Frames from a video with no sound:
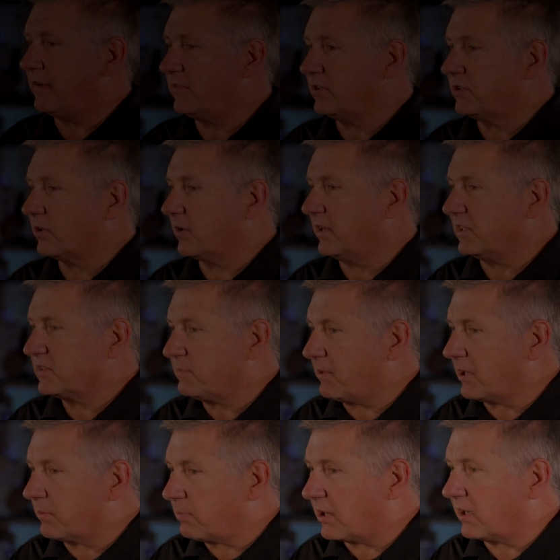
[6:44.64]
inventory of
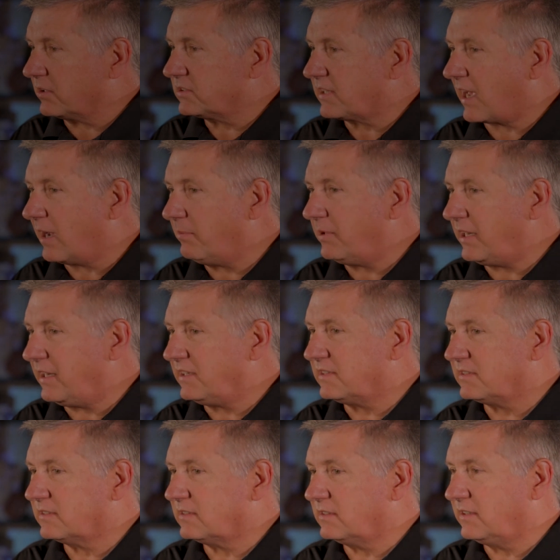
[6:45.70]
spare parts. How many
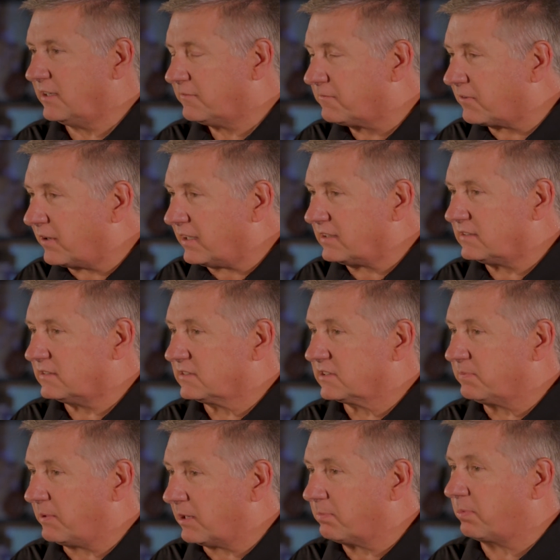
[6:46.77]
different
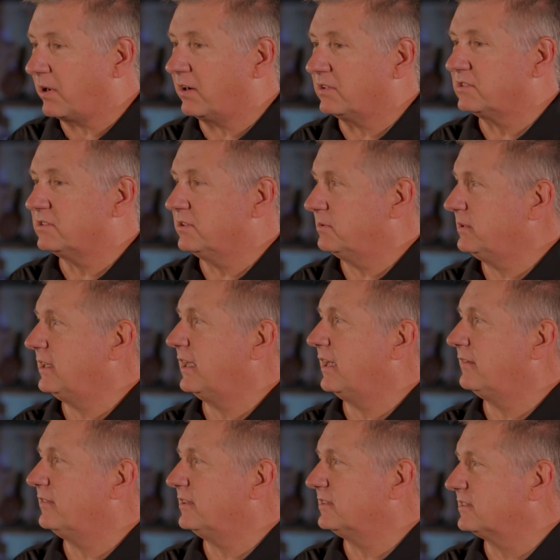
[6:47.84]
spare parts do we
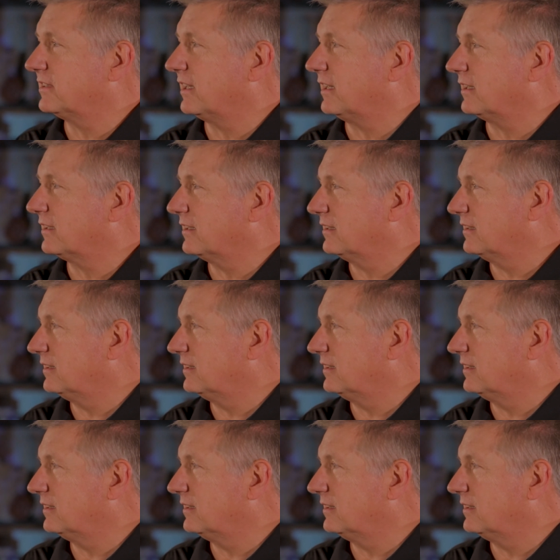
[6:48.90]
have in stock?